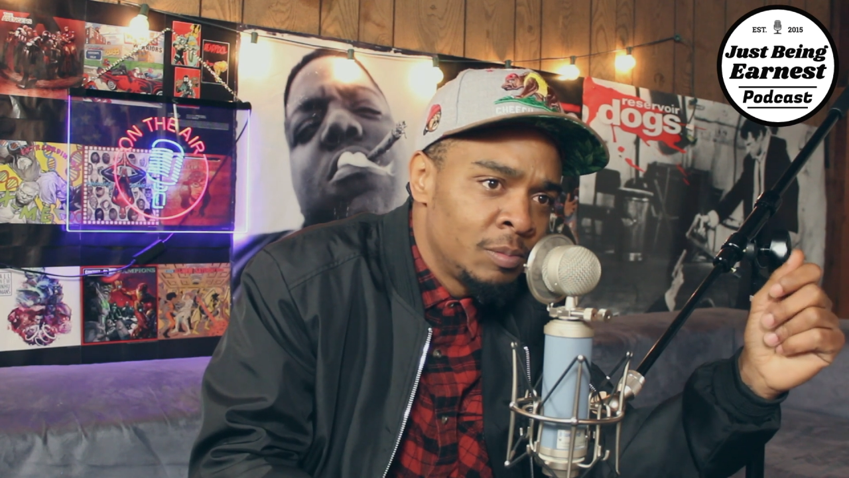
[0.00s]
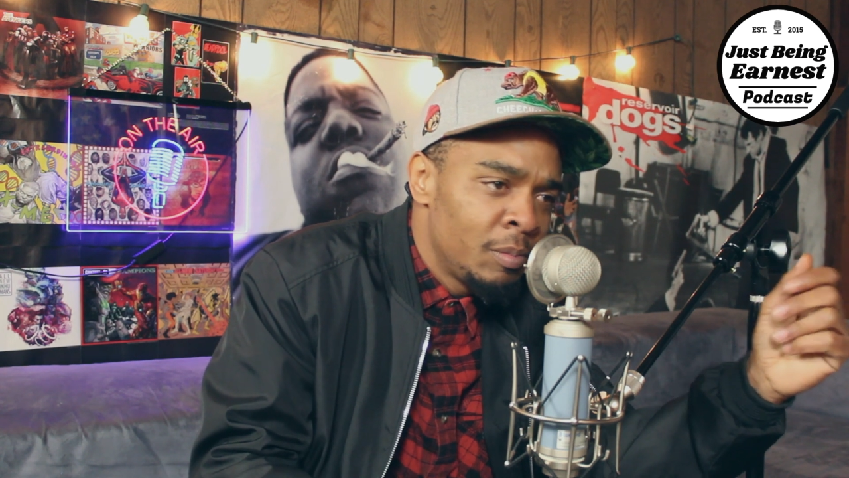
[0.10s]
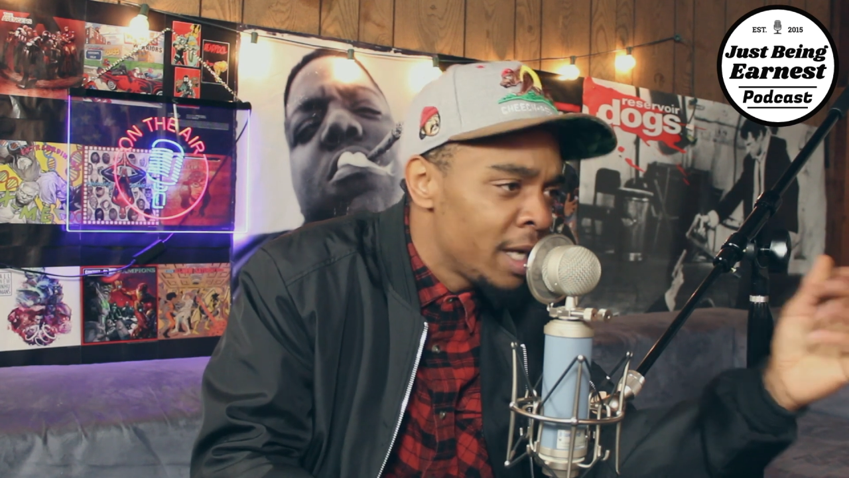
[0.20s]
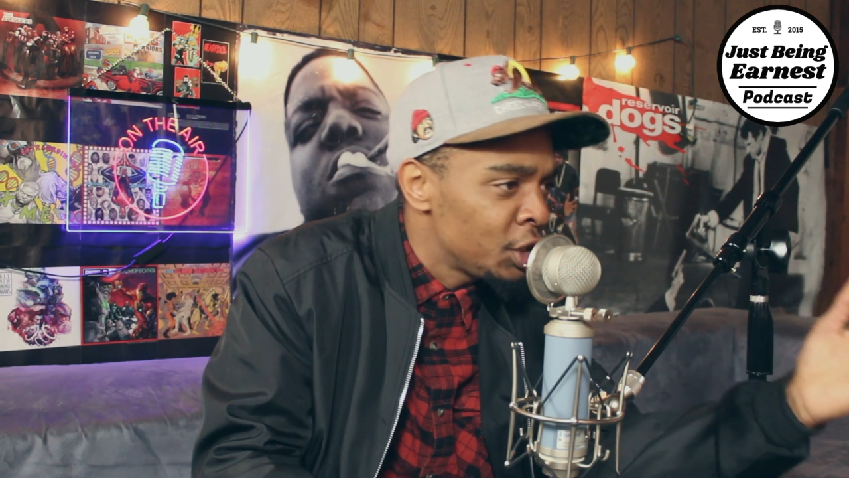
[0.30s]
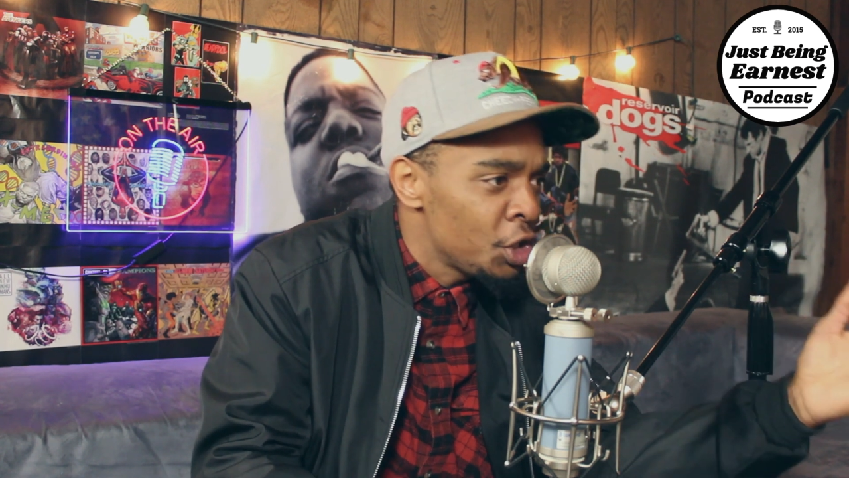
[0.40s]

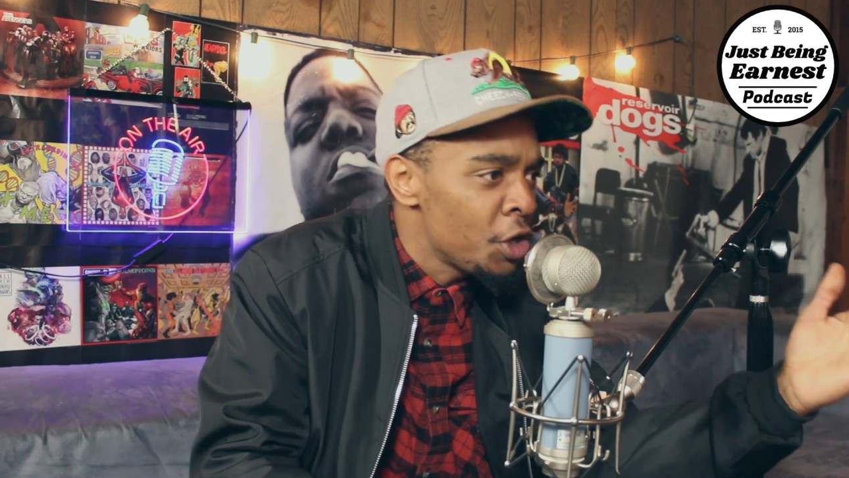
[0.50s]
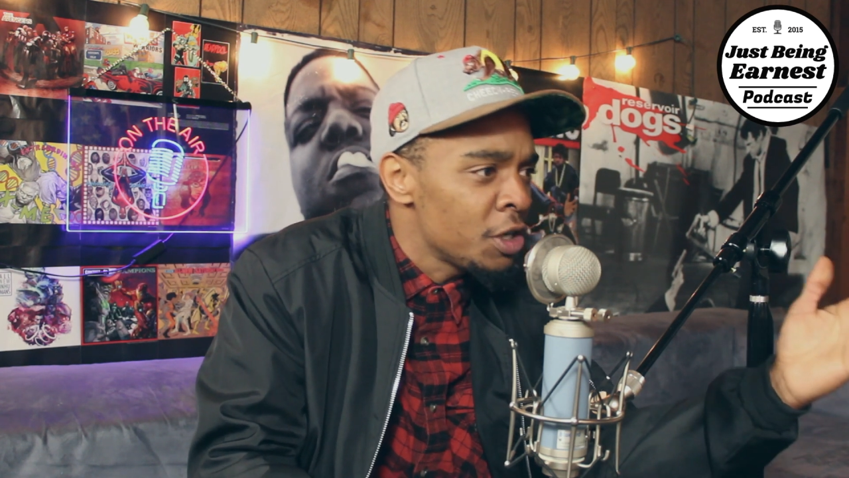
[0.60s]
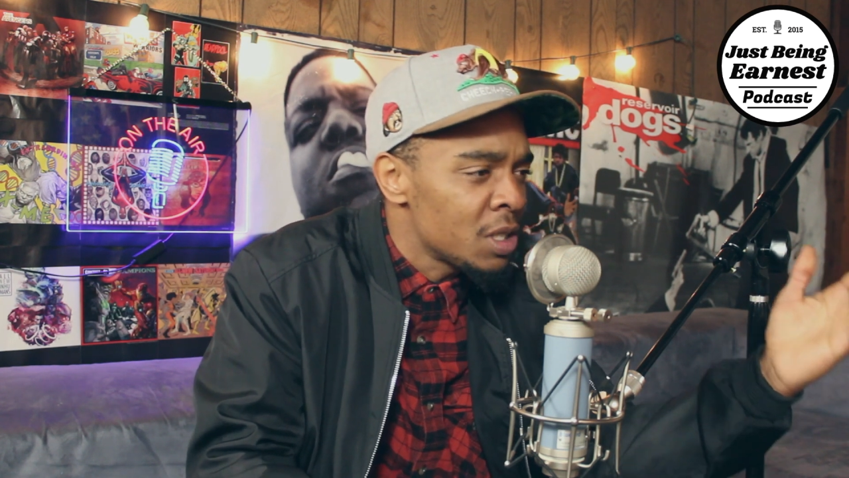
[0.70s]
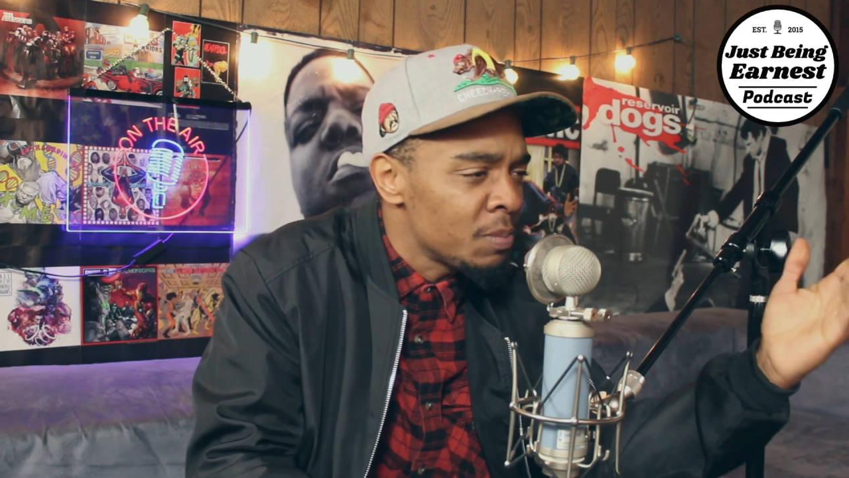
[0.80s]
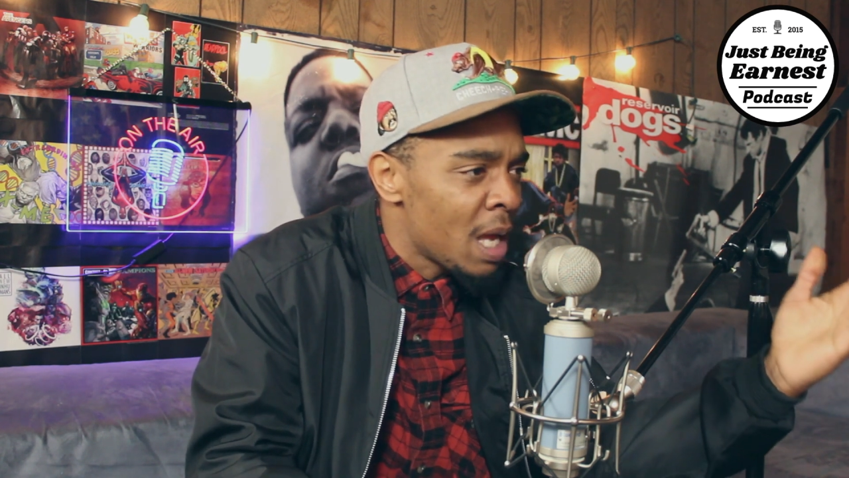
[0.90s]
Make sure you're
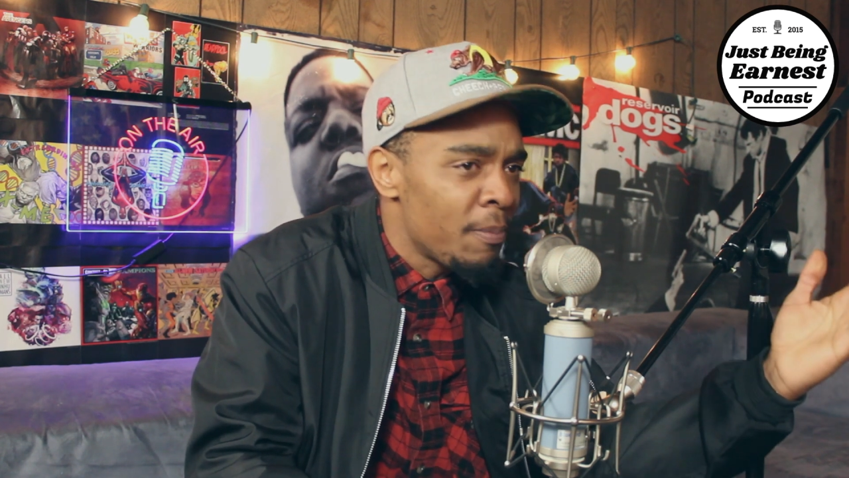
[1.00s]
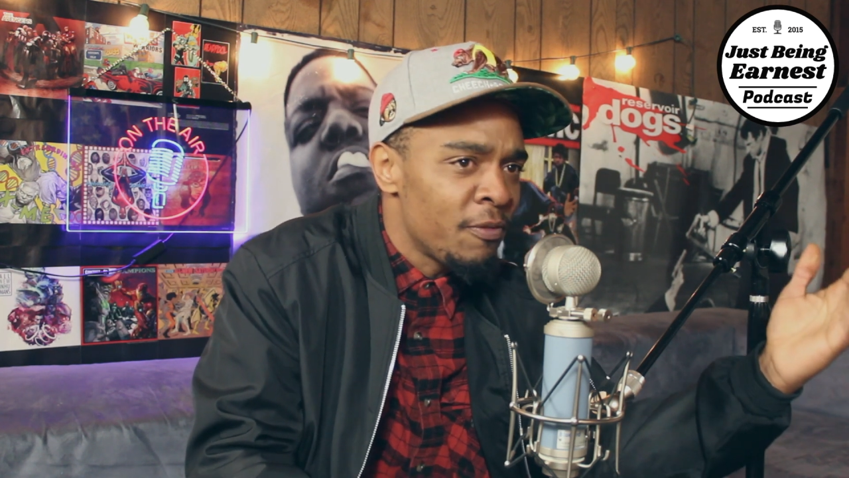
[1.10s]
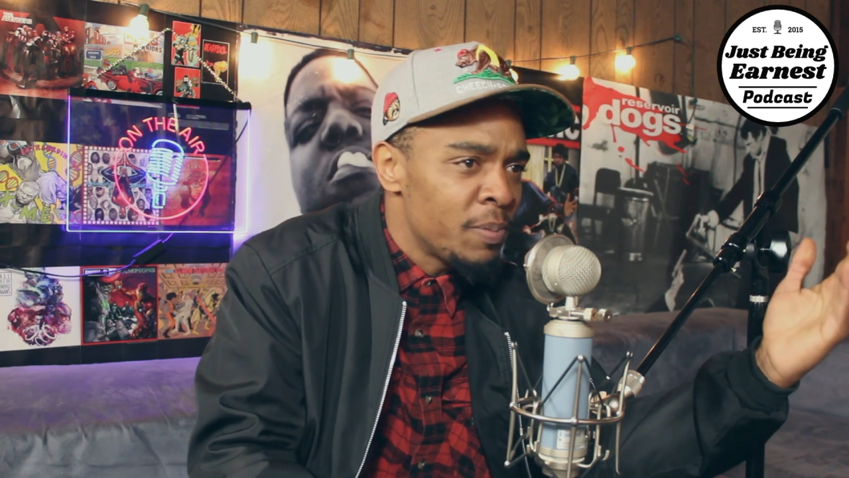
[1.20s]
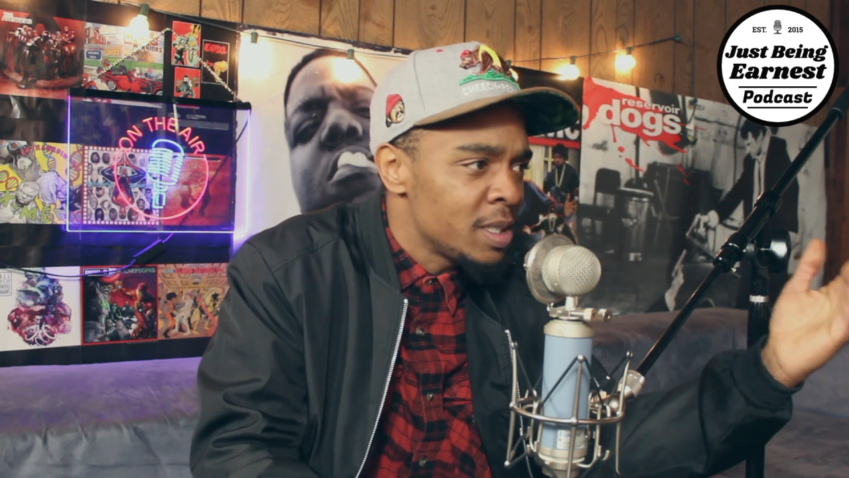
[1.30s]
in some type of